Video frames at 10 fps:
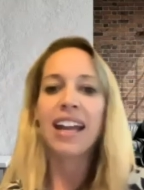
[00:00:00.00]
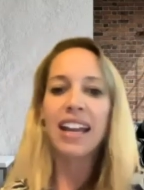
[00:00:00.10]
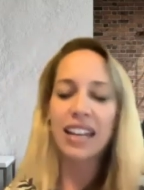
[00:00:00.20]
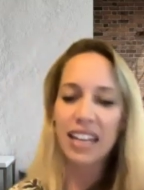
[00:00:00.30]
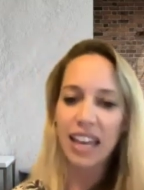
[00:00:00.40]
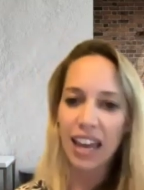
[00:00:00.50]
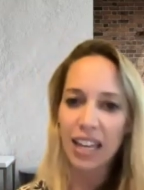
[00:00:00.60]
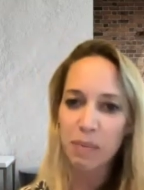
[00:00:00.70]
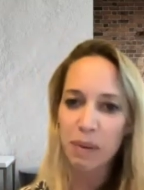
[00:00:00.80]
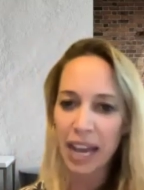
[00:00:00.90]
It
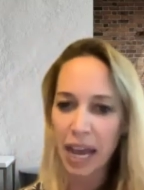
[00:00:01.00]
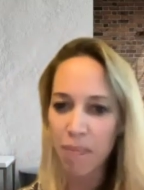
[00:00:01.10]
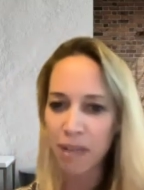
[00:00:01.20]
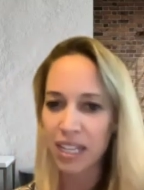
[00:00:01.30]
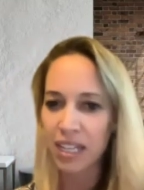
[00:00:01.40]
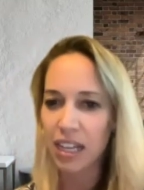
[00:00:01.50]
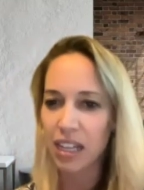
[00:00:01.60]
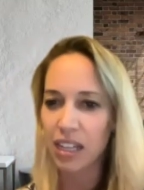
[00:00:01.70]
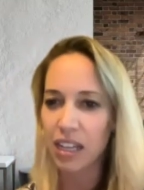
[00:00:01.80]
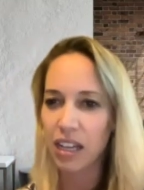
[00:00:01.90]
has been happening,
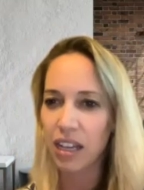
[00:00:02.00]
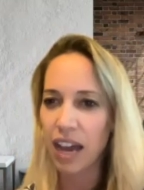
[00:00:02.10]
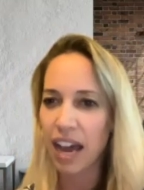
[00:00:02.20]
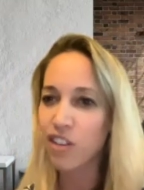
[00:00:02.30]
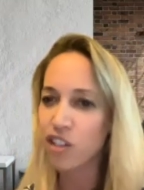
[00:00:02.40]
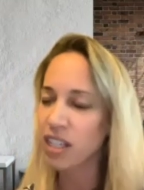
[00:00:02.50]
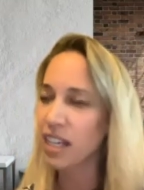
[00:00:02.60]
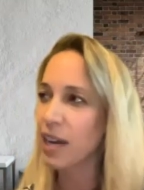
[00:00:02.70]
actually,